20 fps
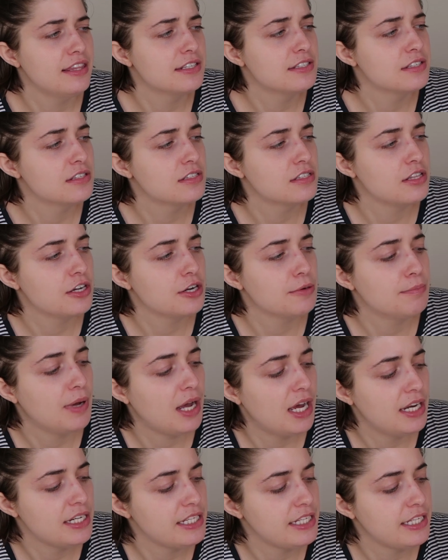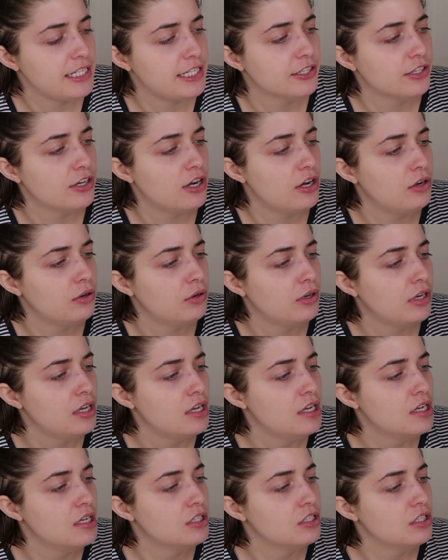This is their Body Hero
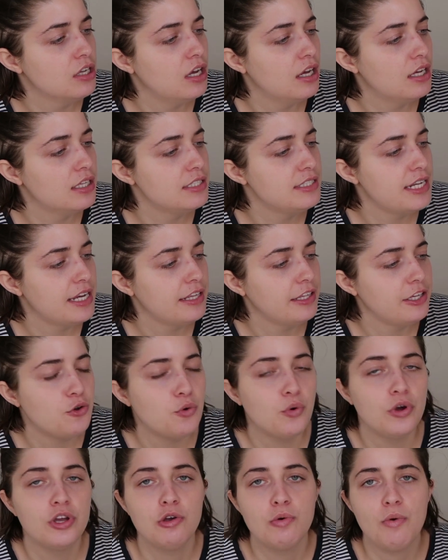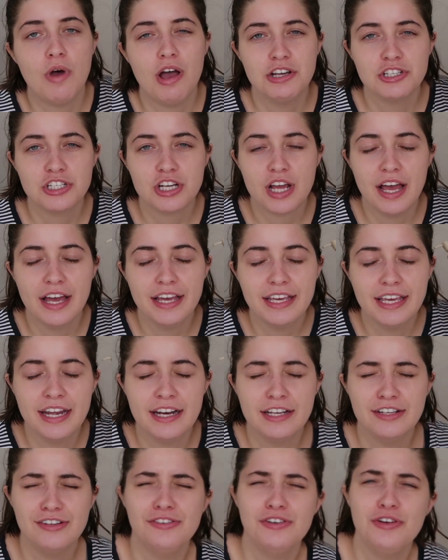Daily Oil Wash. Again,
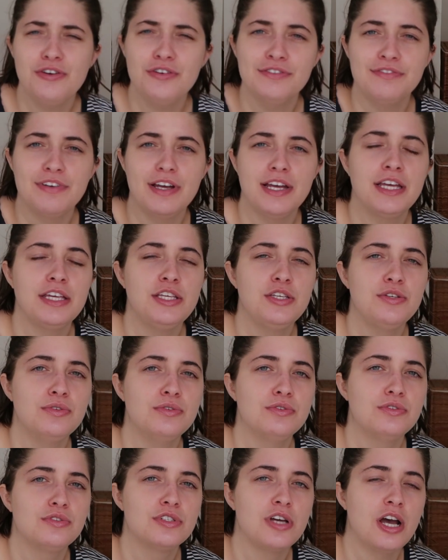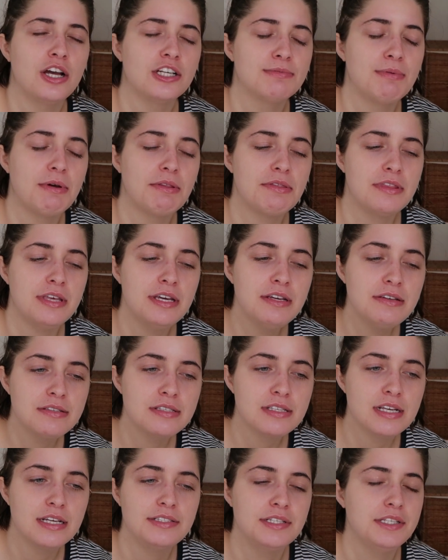I don't know if I talked about
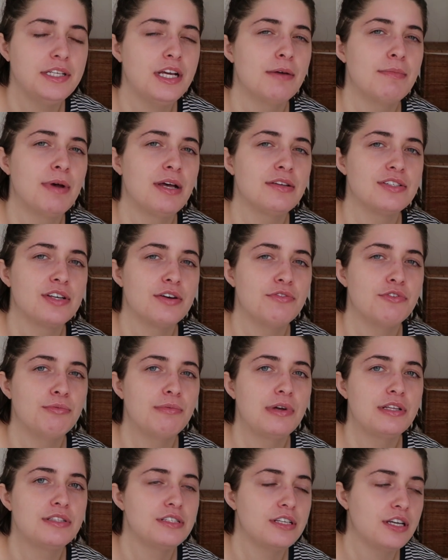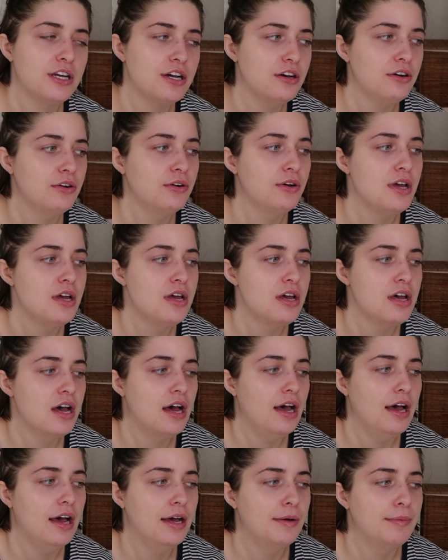this. It did come out several months ago.
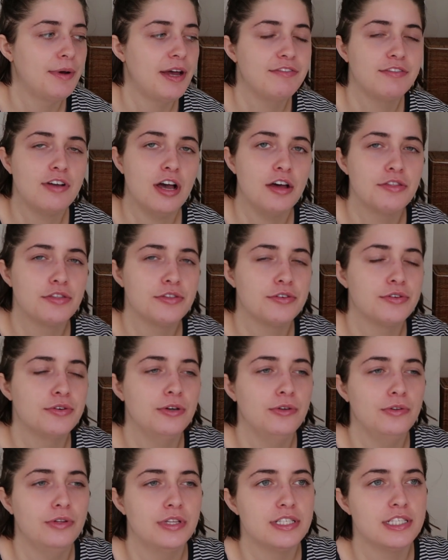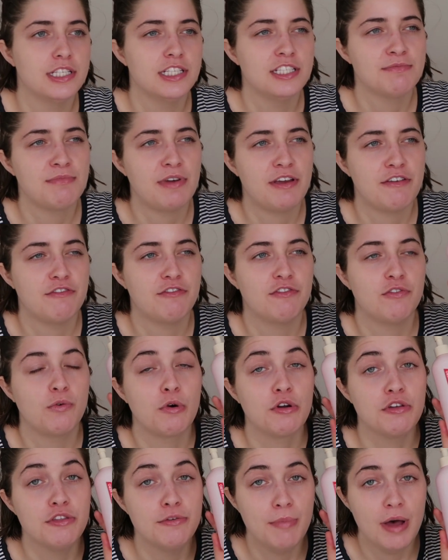I've gone through, this is my
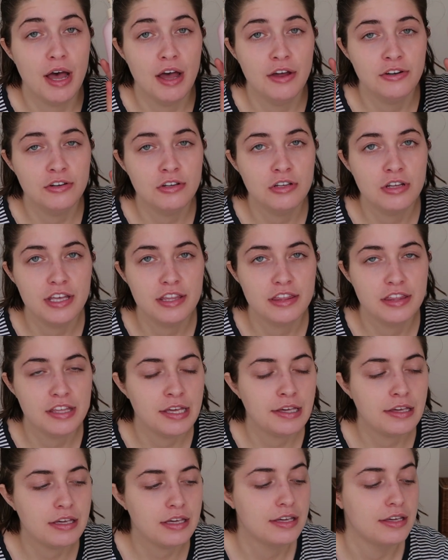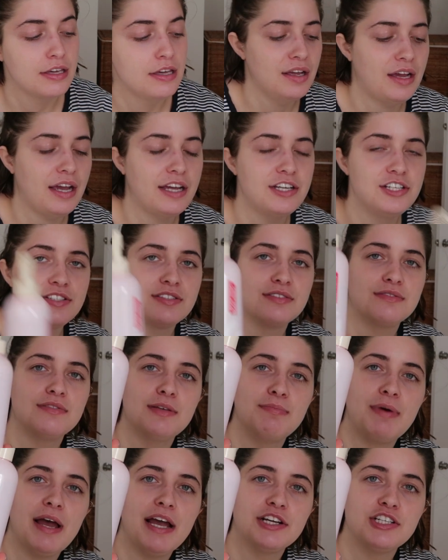fourth bottle, I think.
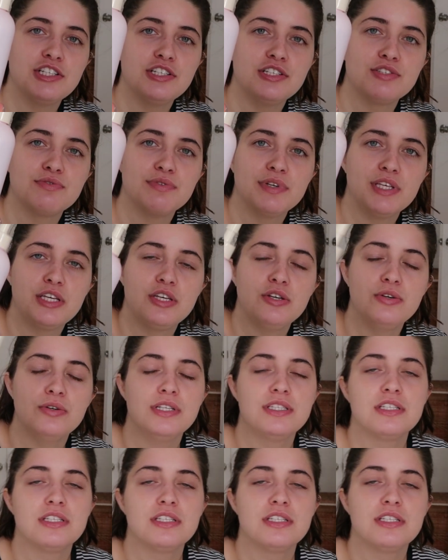The packaging's really cute.